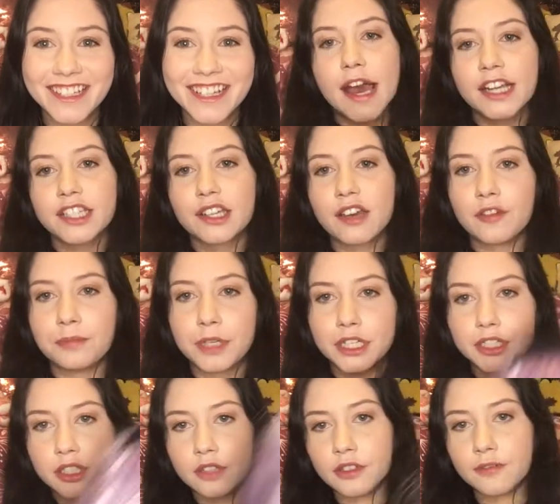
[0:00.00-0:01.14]
I actually have a
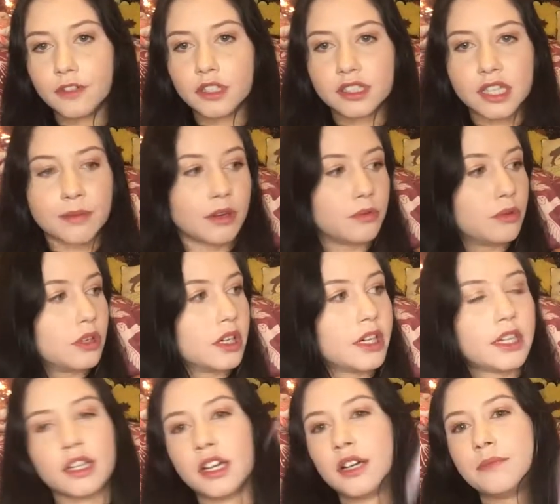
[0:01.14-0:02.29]
picture of the first time I wore
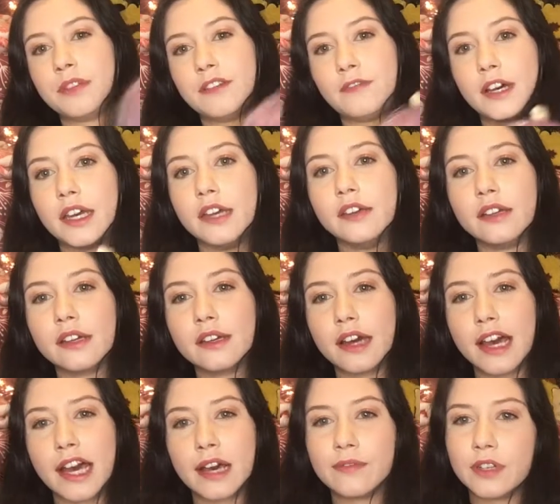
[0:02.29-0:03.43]
it. Um, if I
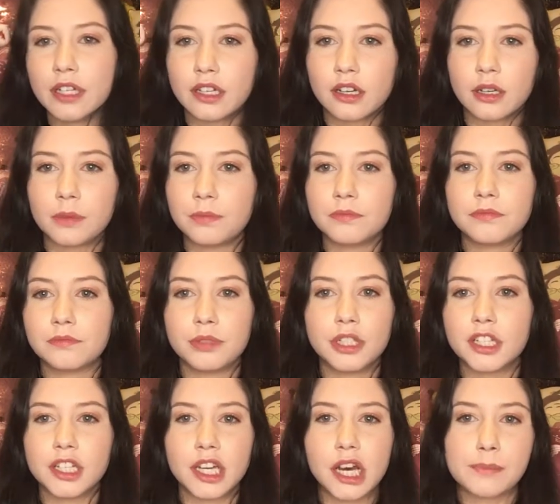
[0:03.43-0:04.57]
have it, I'll put
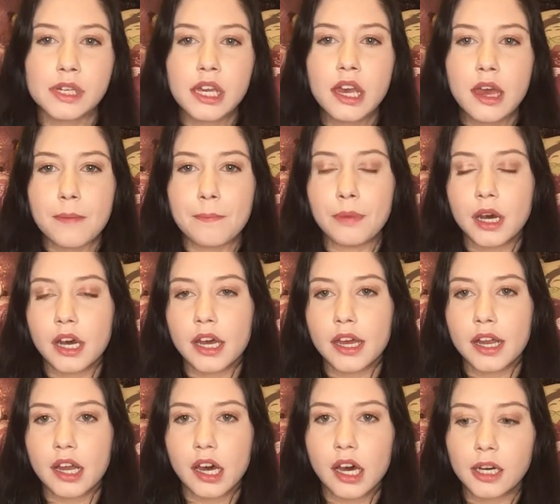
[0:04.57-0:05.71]
it up,
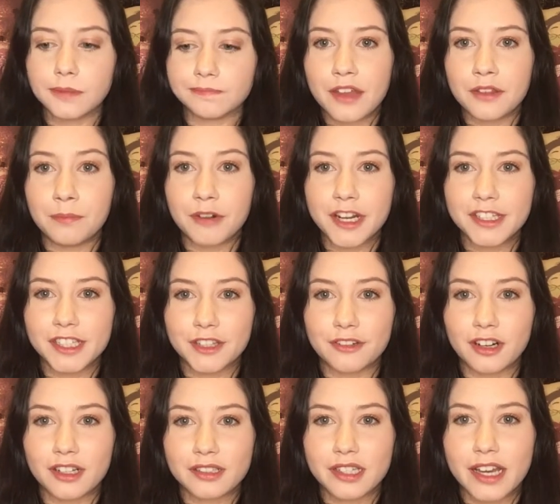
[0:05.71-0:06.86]
but um, the braid's on the
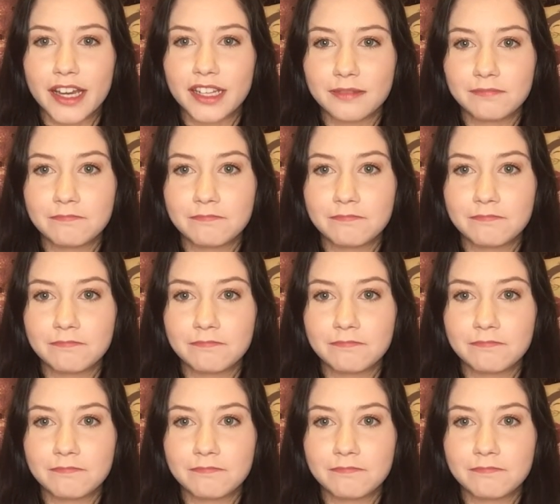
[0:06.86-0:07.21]
wrong side.